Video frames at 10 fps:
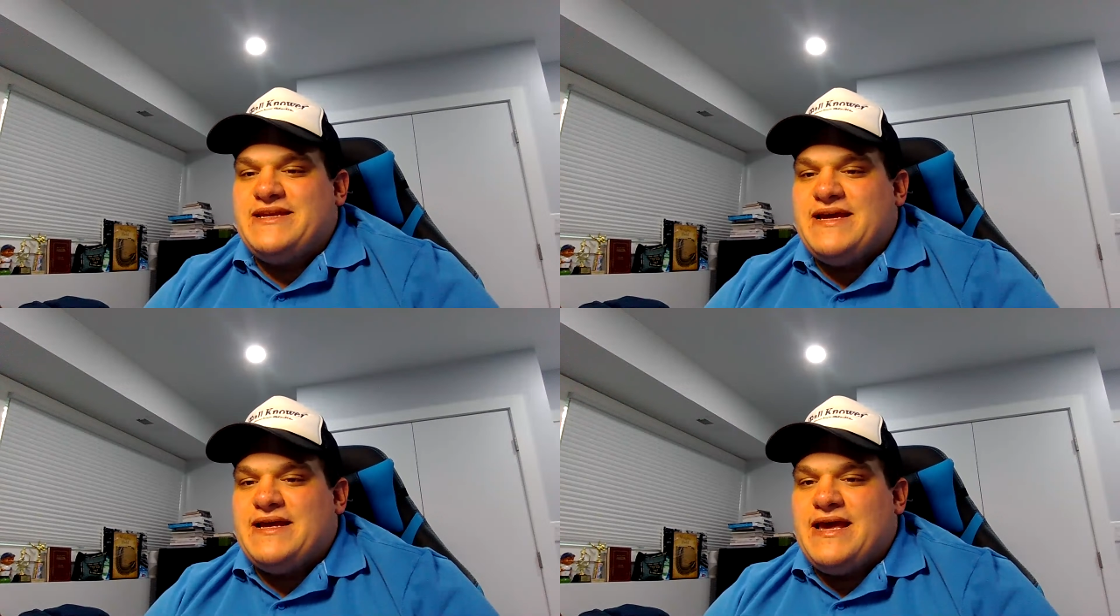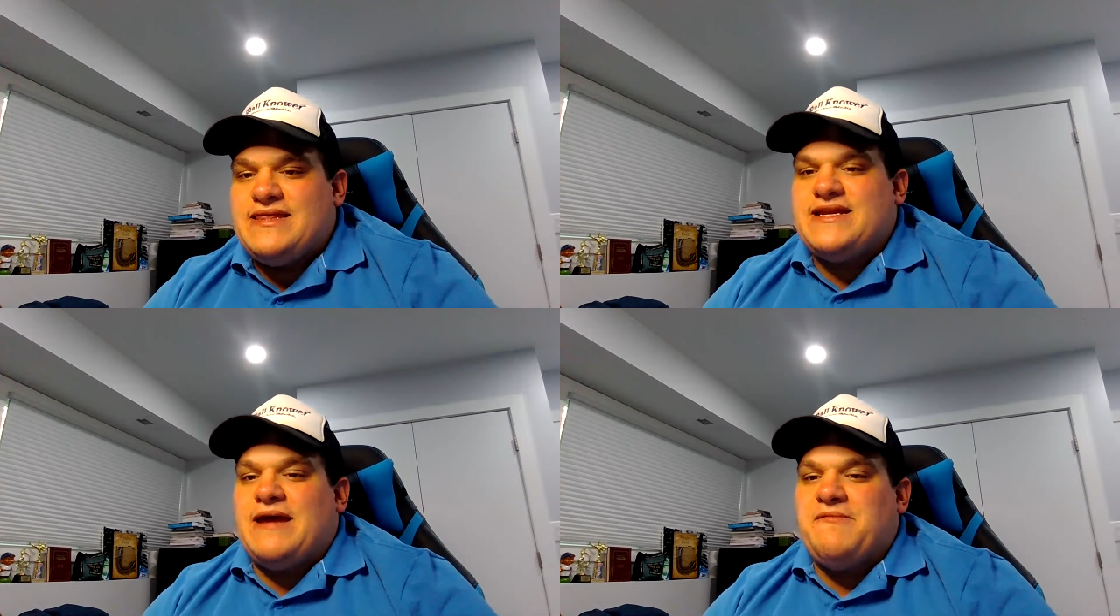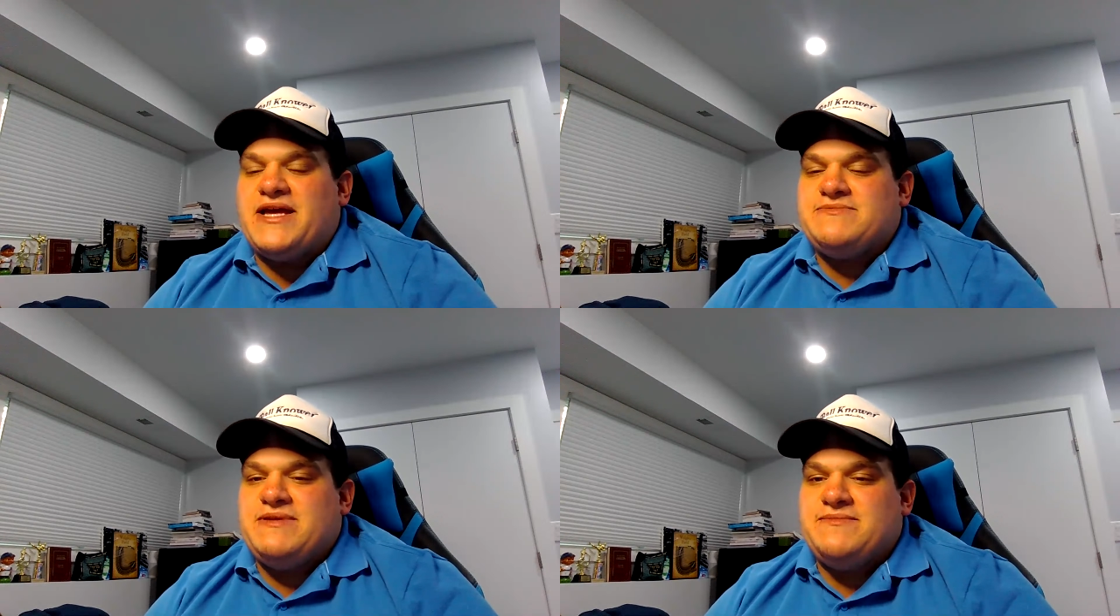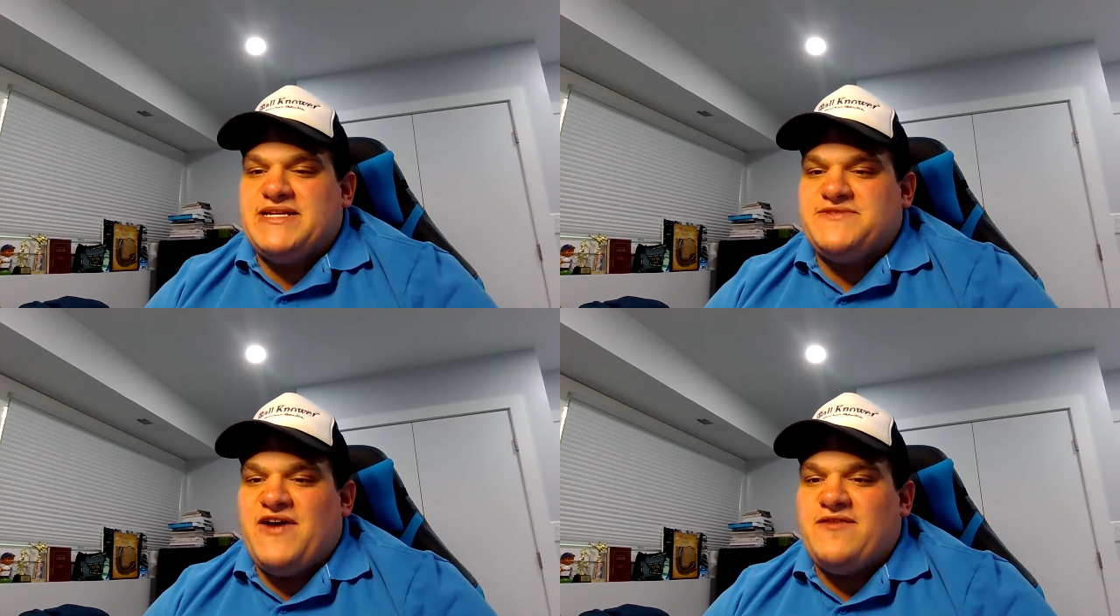beat the Mets
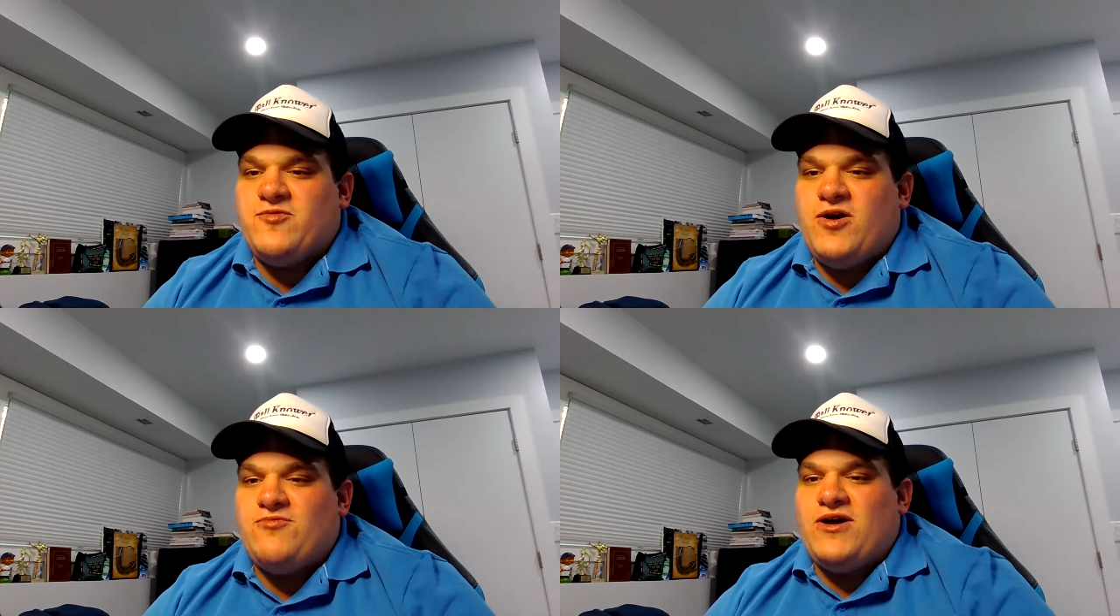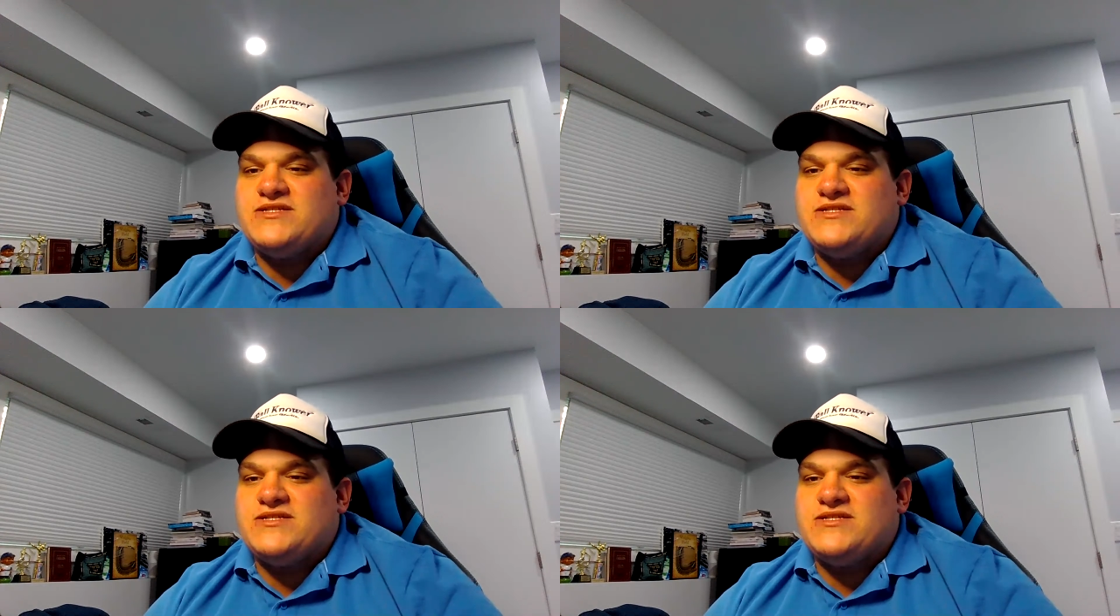5-1.